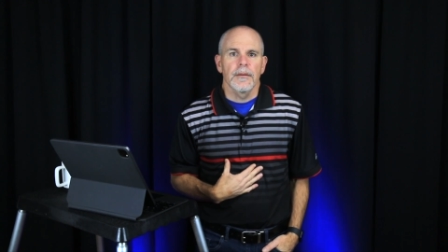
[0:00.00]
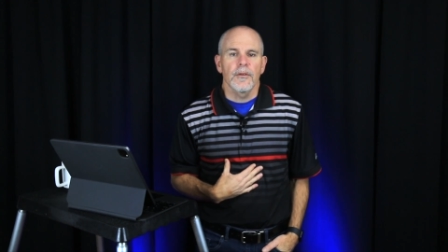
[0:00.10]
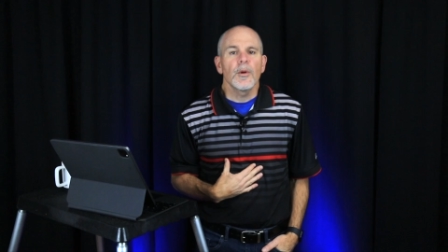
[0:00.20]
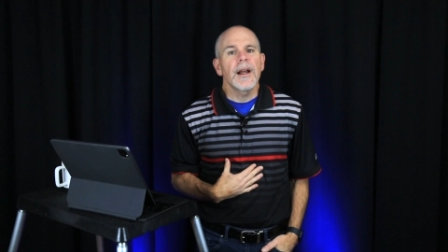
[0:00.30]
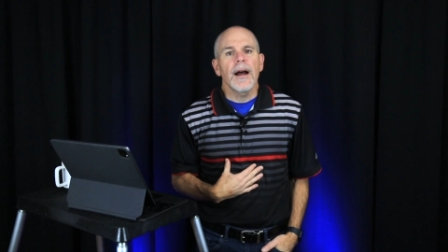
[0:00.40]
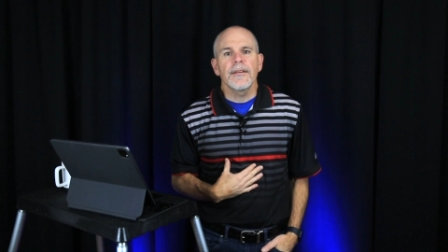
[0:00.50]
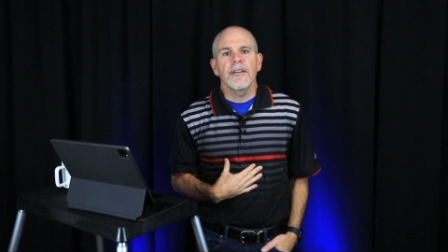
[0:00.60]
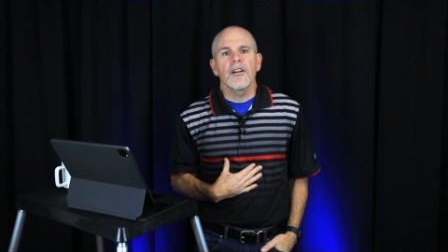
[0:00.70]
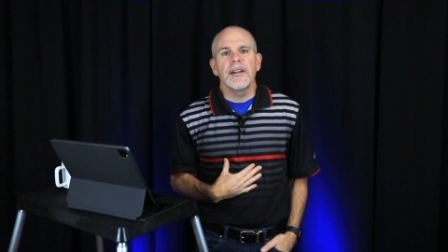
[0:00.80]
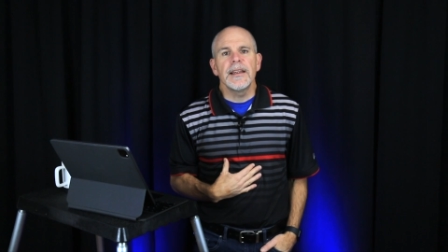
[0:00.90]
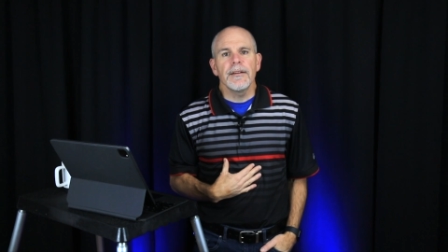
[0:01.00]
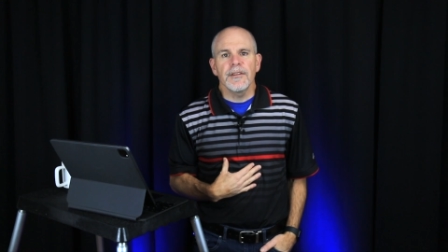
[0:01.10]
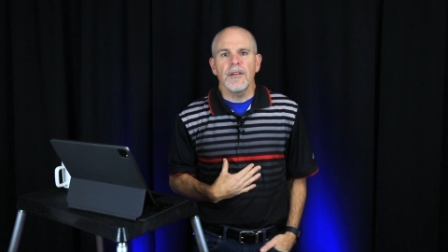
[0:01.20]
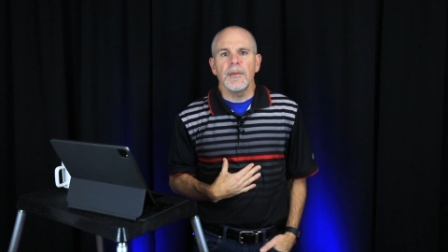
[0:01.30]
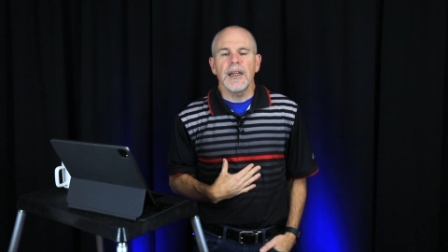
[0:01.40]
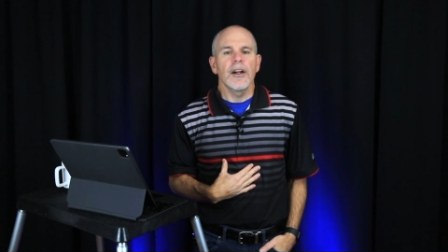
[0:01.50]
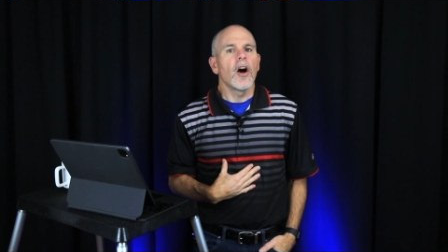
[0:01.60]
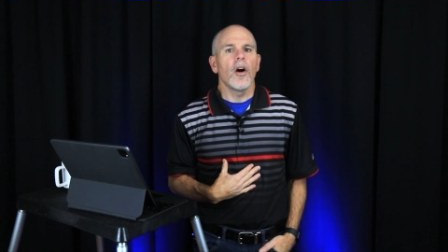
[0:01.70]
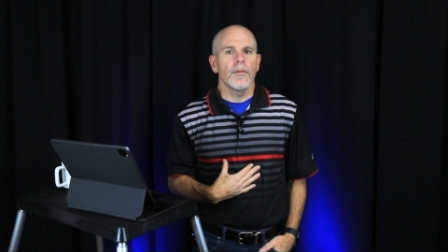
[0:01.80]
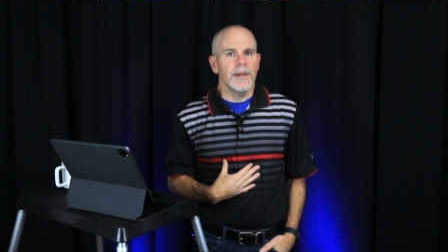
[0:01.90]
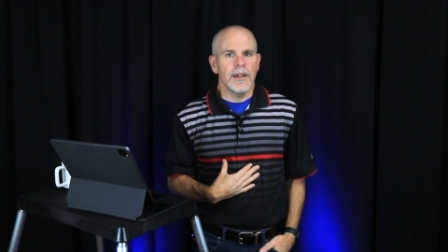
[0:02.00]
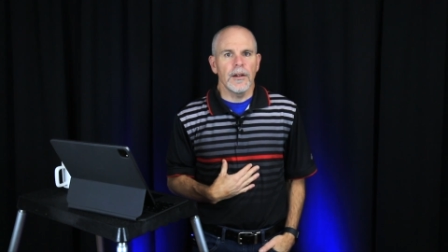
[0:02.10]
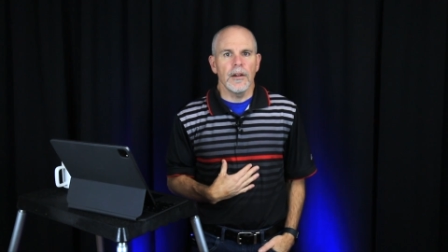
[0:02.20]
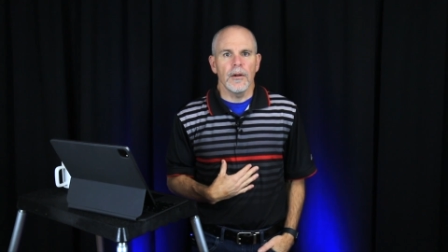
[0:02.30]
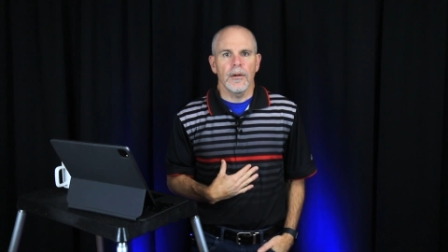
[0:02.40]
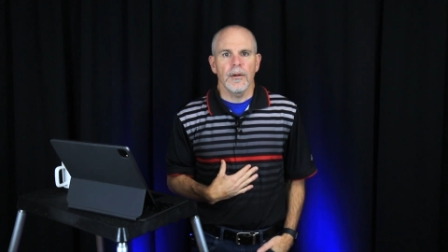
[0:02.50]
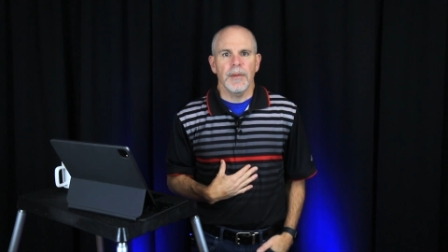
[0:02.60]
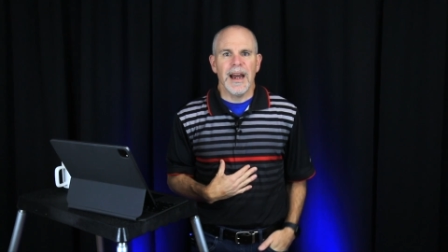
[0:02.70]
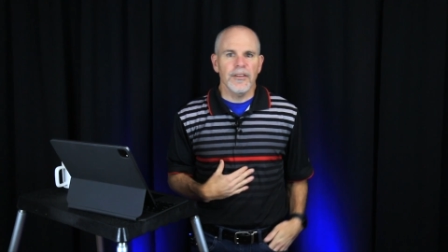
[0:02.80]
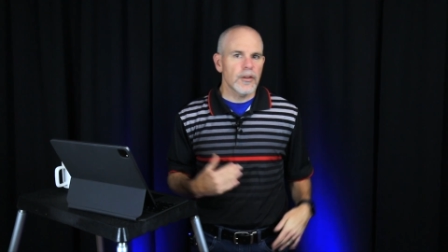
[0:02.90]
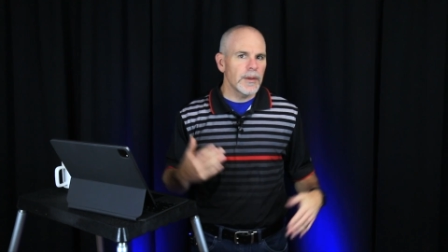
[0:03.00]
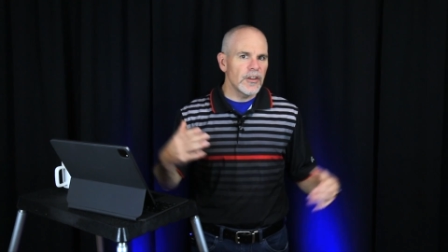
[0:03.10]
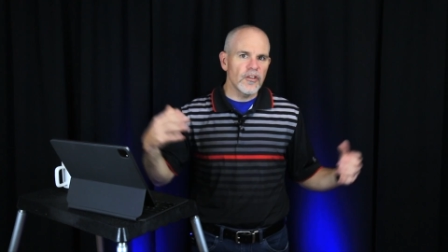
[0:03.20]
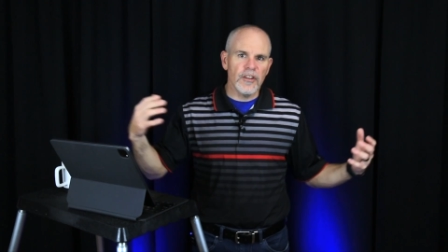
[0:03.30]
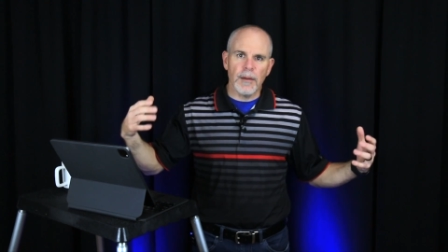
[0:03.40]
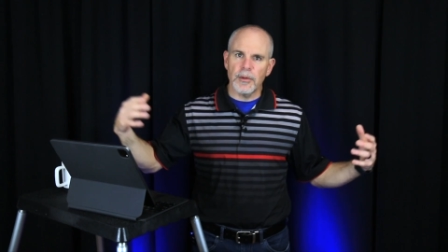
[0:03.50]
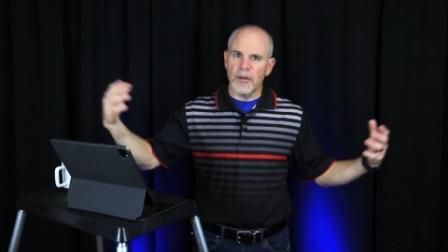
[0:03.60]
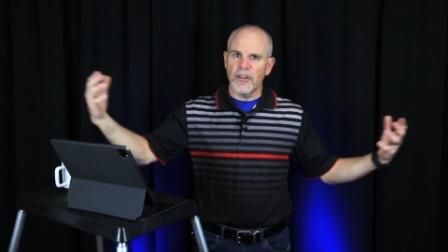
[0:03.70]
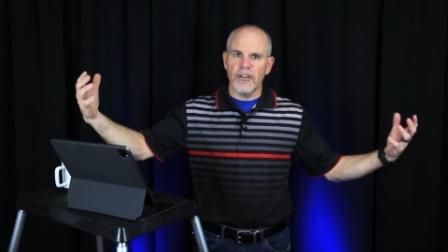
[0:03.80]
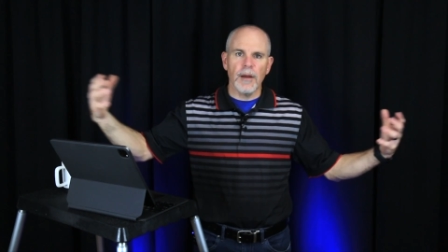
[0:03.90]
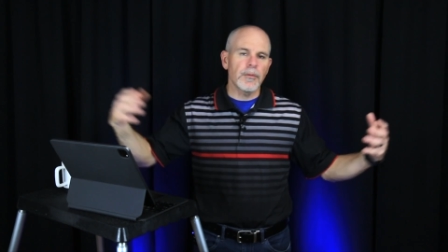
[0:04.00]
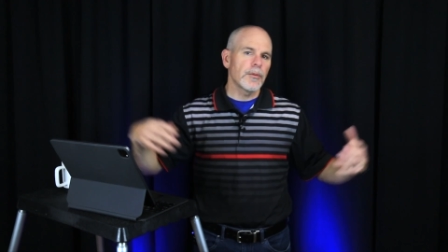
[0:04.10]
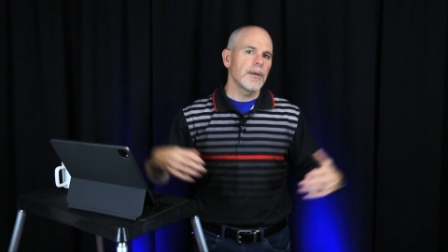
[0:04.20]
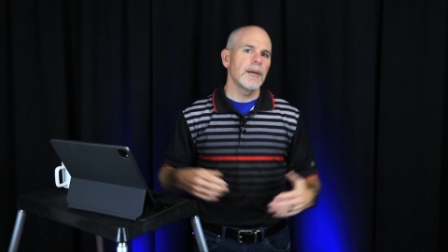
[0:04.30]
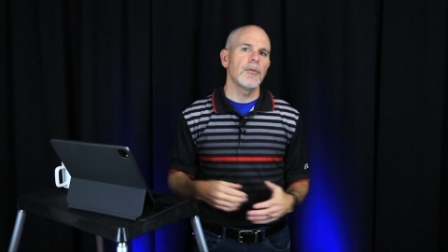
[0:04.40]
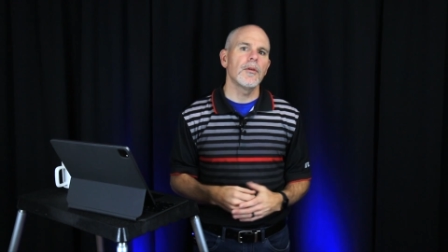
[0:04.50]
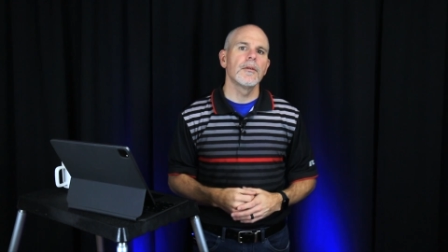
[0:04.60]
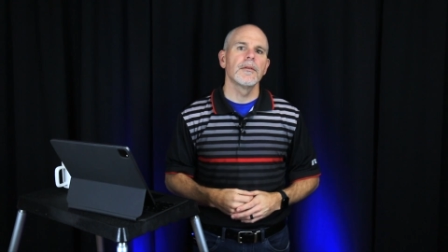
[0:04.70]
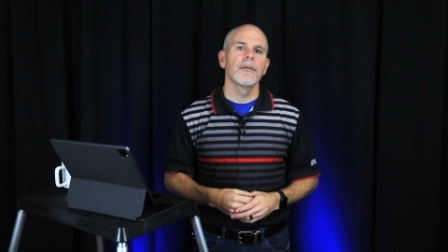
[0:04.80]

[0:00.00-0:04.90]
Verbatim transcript: It's what God's gifted me and called me to do. Pastor means shepherd, to shepherd people.